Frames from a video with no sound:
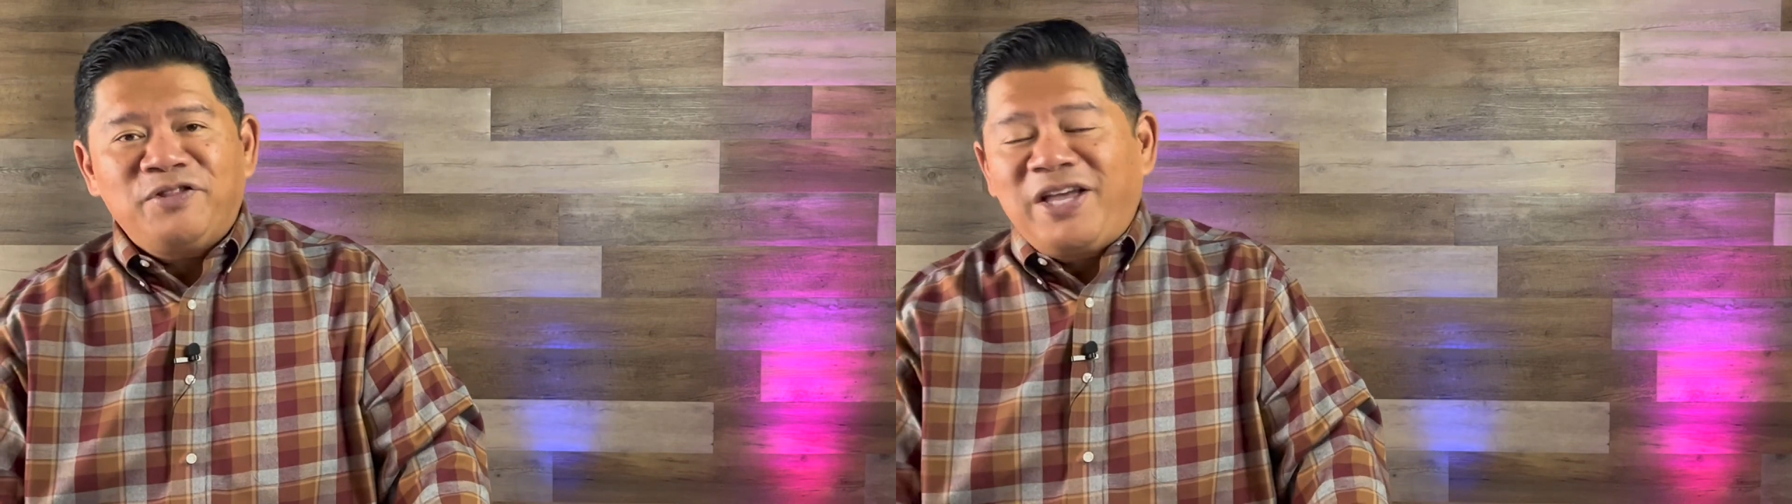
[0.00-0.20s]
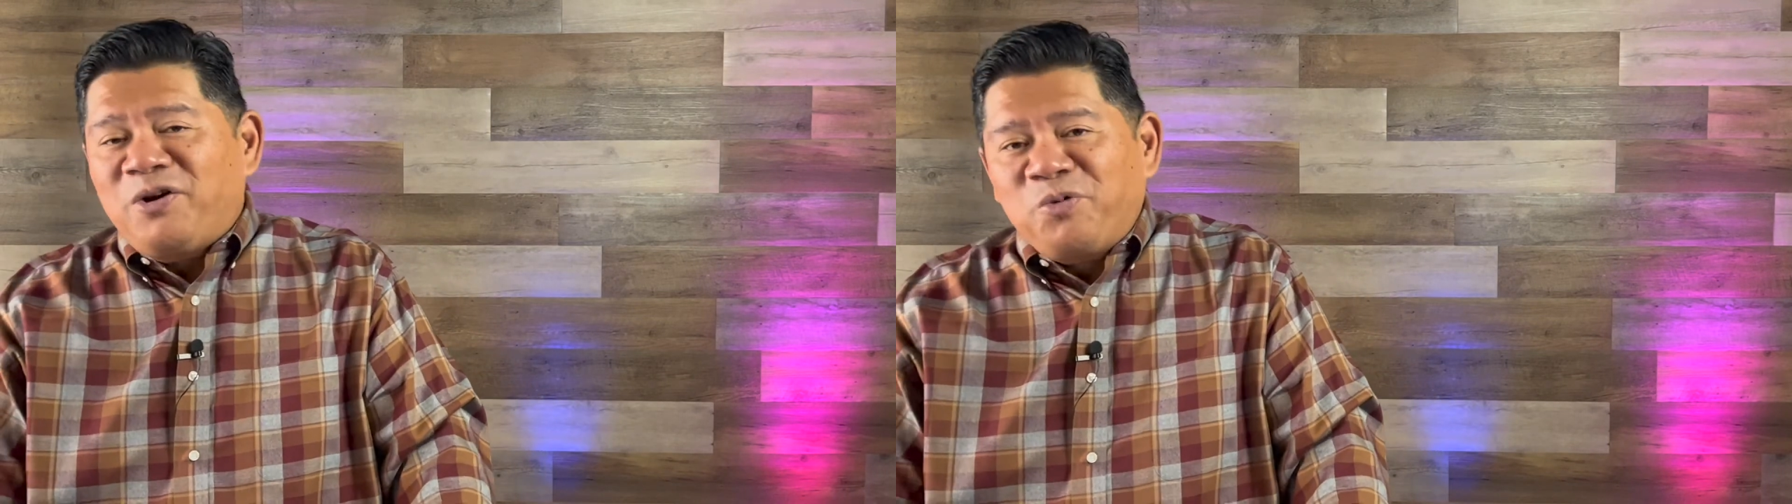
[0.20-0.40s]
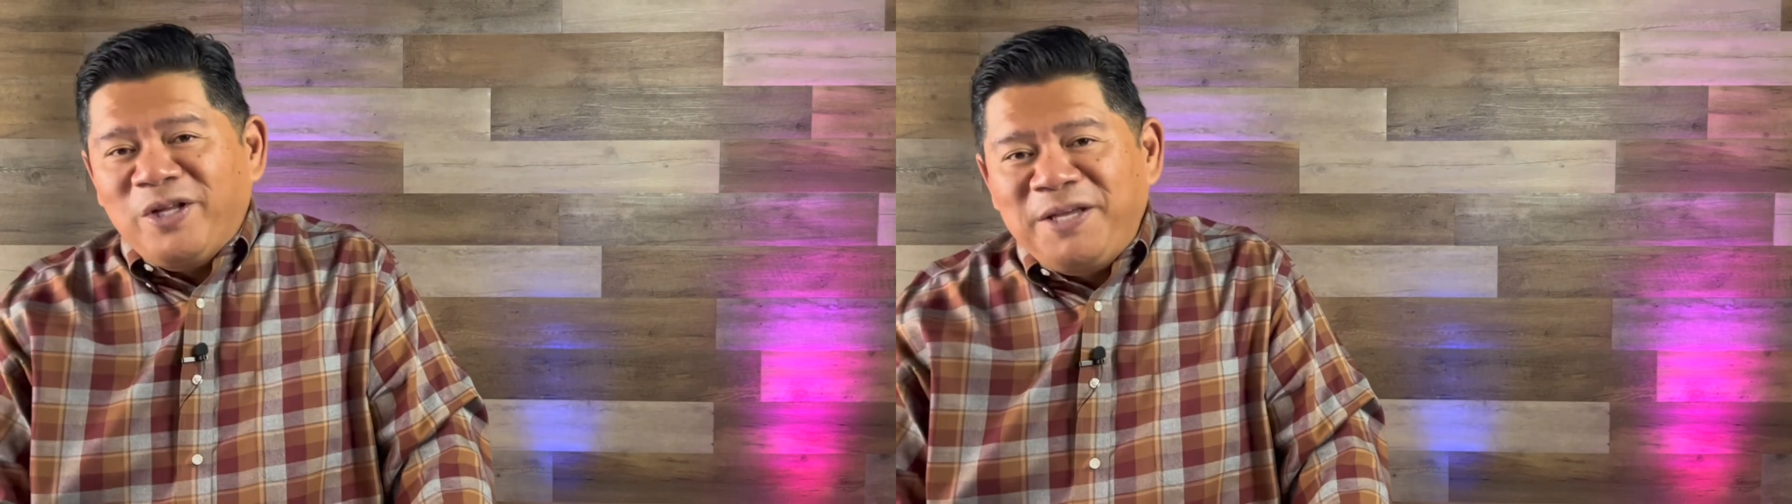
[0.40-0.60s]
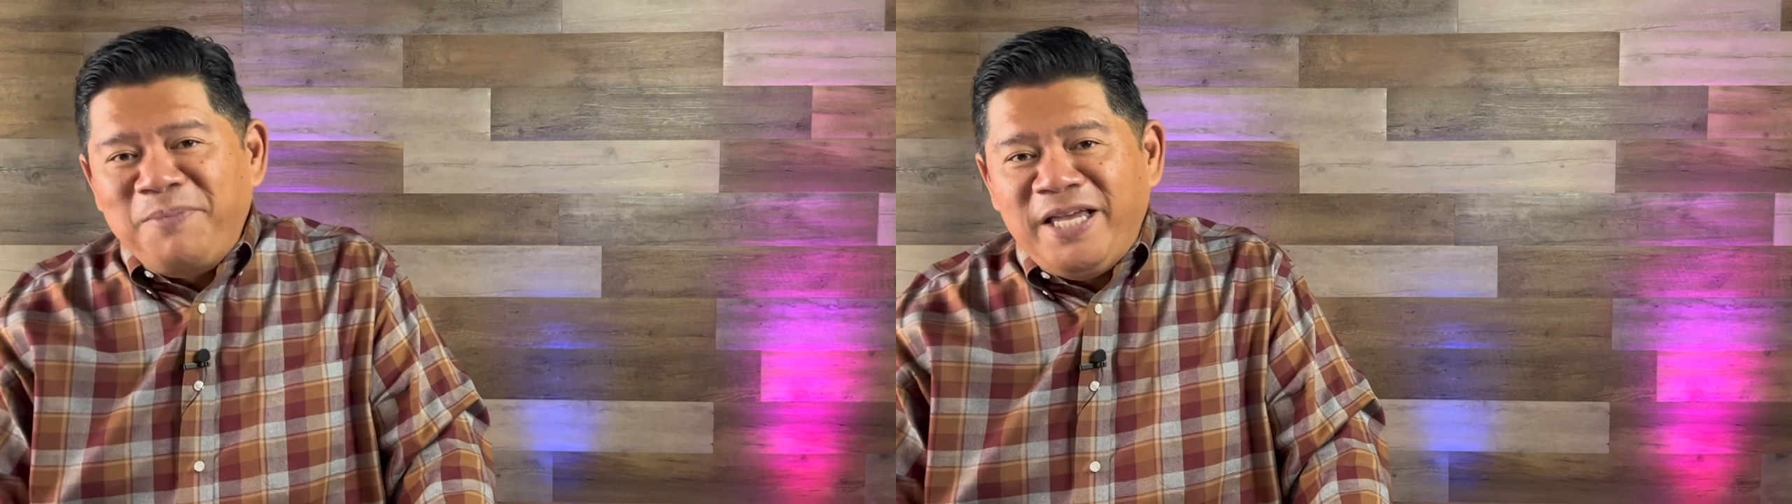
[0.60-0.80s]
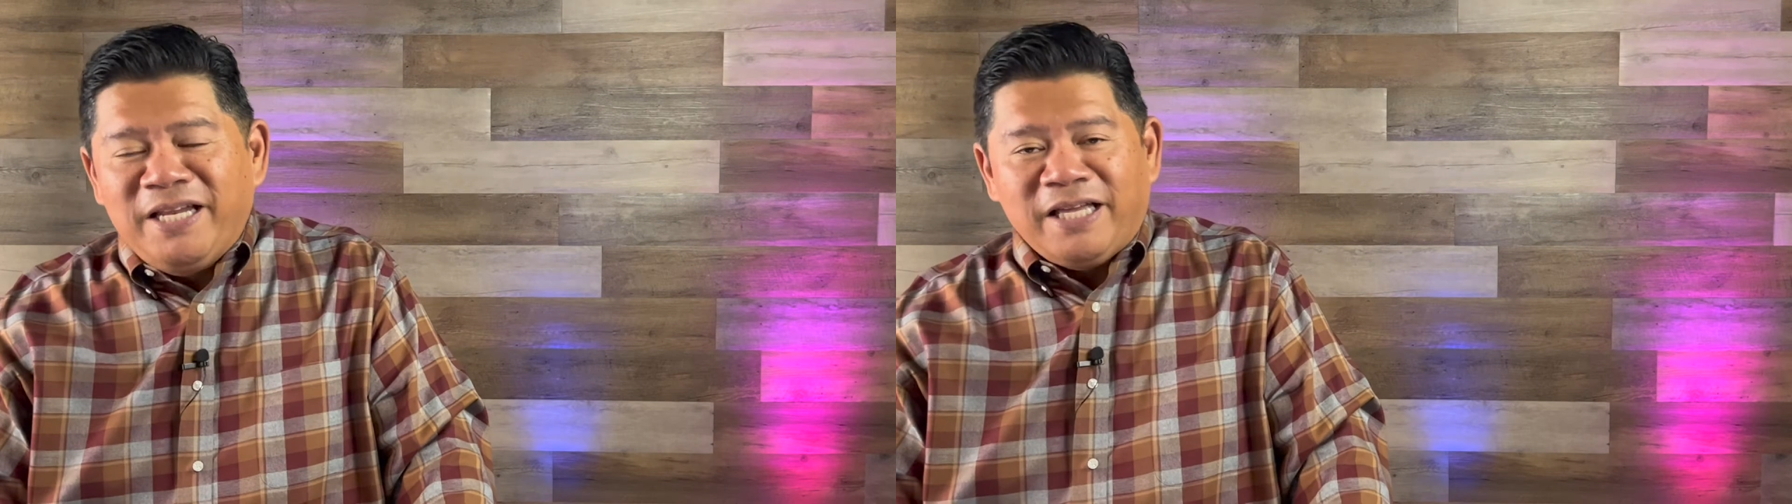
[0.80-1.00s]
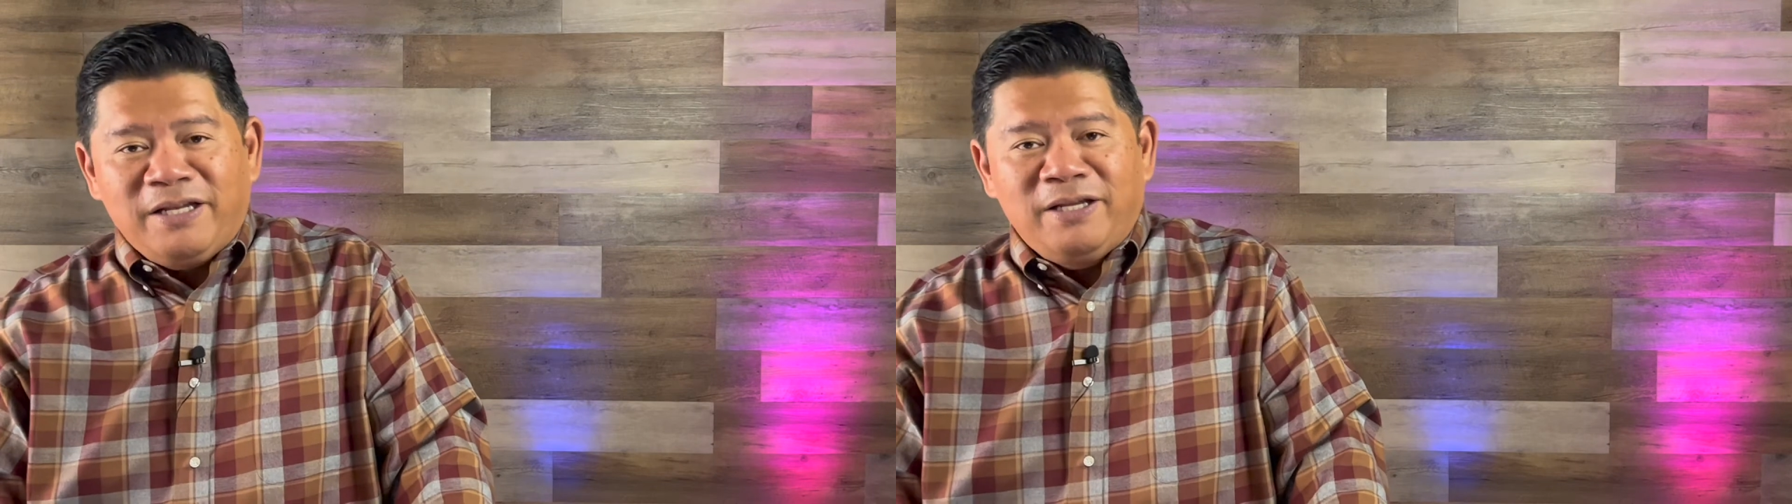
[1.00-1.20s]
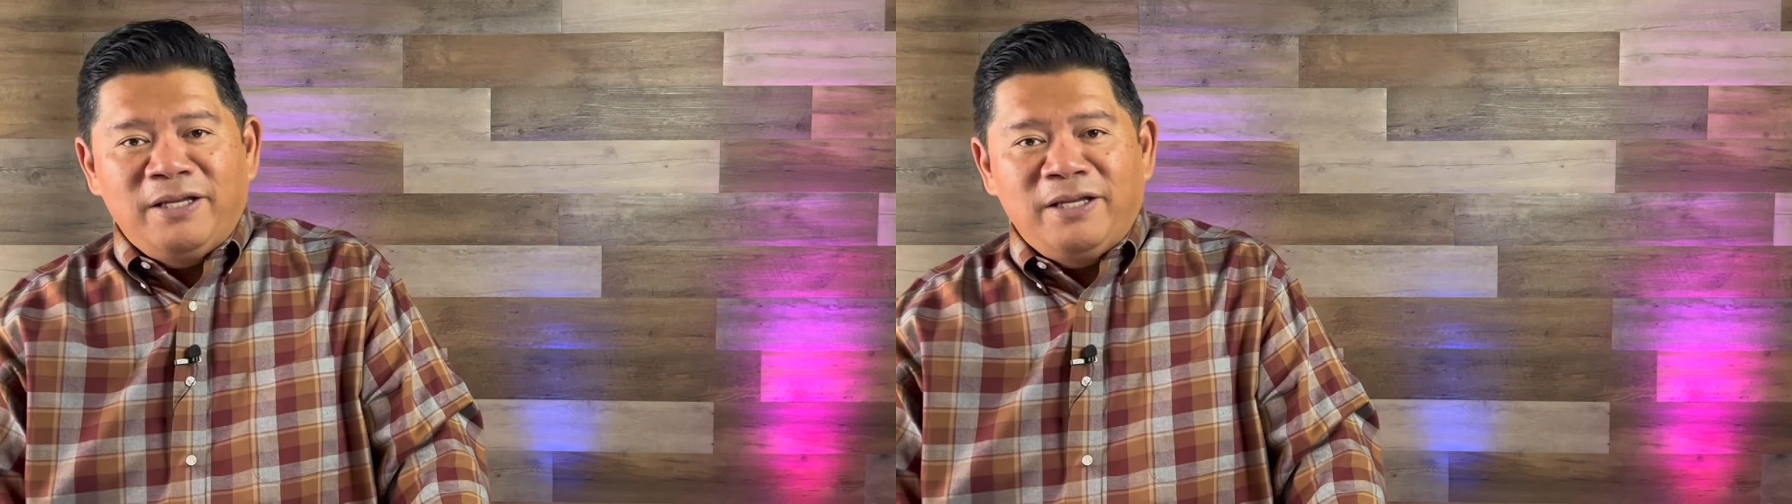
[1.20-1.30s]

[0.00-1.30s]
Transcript: they don't really mean it.